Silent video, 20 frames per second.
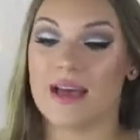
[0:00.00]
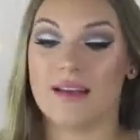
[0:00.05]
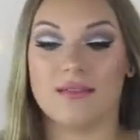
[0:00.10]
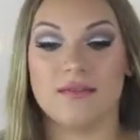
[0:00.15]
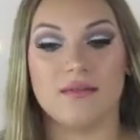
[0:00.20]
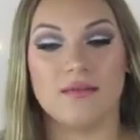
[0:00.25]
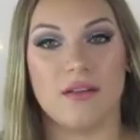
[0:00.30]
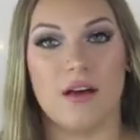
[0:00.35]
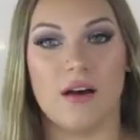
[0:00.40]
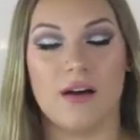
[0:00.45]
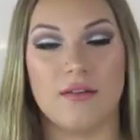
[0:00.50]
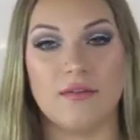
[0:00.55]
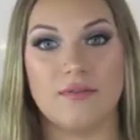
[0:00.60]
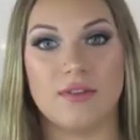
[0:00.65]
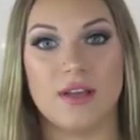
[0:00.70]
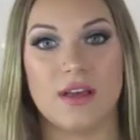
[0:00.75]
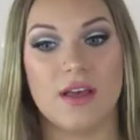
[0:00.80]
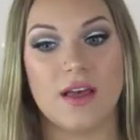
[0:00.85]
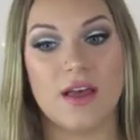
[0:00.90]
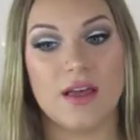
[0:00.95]
I
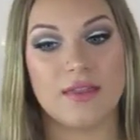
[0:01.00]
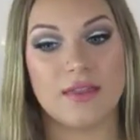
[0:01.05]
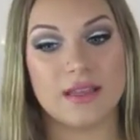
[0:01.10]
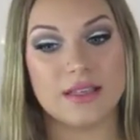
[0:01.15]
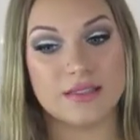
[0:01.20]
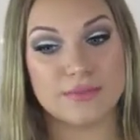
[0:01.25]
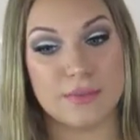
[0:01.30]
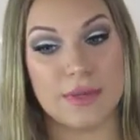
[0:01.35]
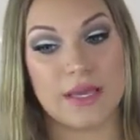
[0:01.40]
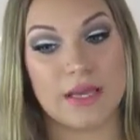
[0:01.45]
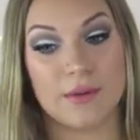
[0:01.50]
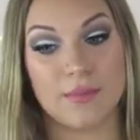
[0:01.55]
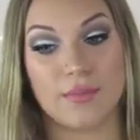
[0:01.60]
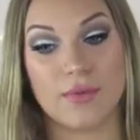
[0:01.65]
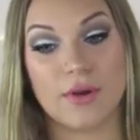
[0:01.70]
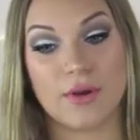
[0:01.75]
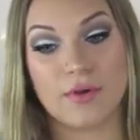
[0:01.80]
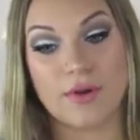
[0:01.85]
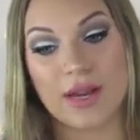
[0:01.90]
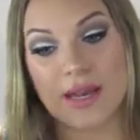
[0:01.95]
loved this makeup
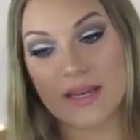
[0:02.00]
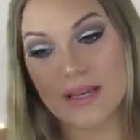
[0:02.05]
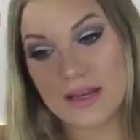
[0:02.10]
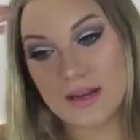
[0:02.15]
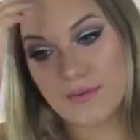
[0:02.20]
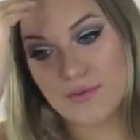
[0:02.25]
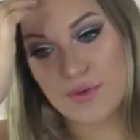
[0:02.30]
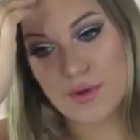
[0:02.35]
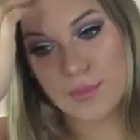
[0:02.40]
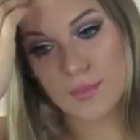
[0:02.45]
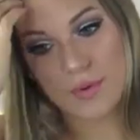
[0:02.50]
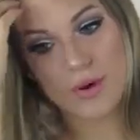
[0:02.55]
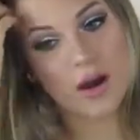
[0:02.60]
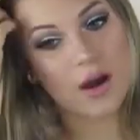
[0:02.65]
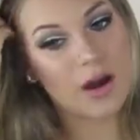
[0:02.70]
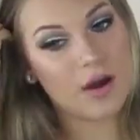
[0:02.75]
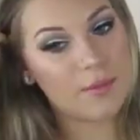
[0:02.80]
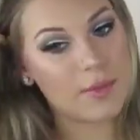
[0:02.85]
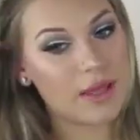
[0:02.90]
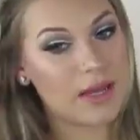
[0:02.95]
look when I did it for prom,